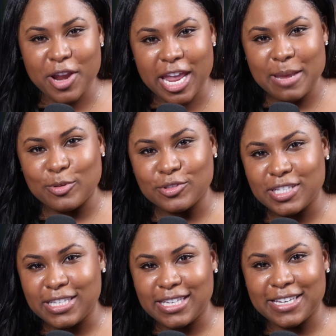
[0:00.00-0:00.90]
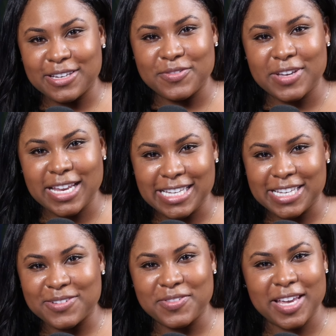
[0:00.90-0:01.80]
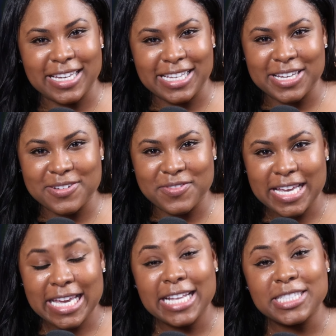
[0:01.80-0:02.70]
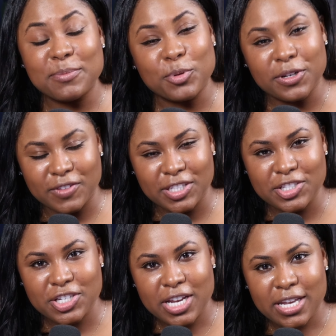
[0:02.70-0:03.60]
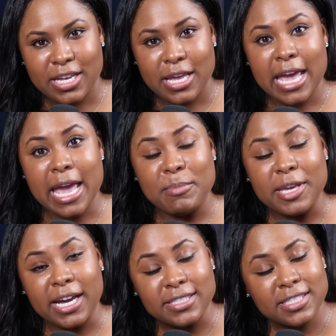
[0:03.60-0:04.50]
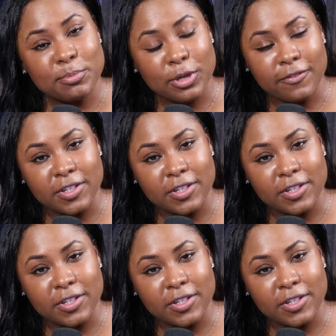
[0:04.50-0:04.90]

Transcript: and you're able to give and give and give. It's a privilege. And because it's a